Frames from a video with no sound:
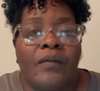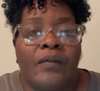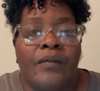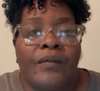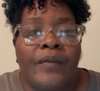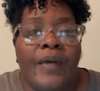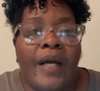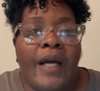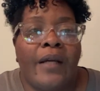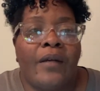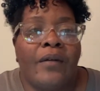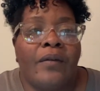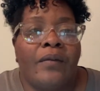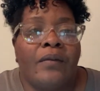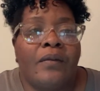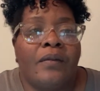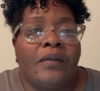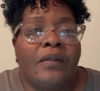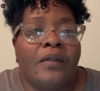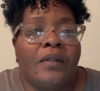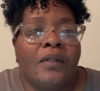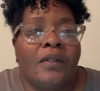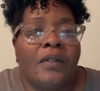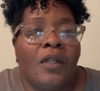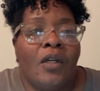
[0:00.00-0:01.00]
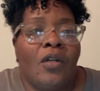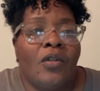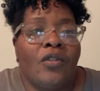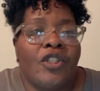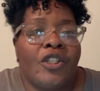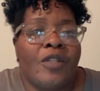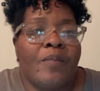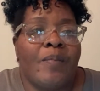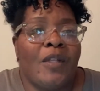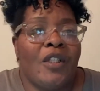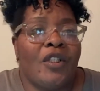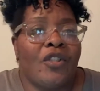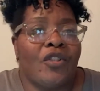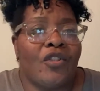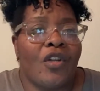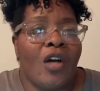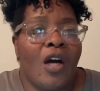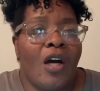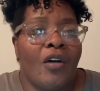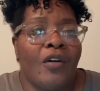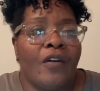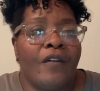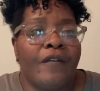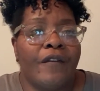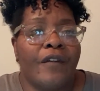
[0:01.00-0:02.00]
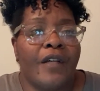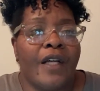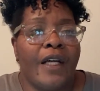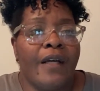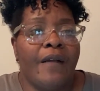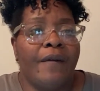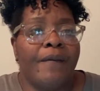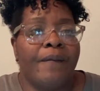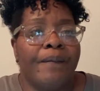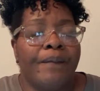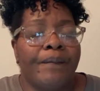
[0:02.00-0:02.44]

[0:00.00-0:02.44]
Raccoon. Oh, just put straw over it?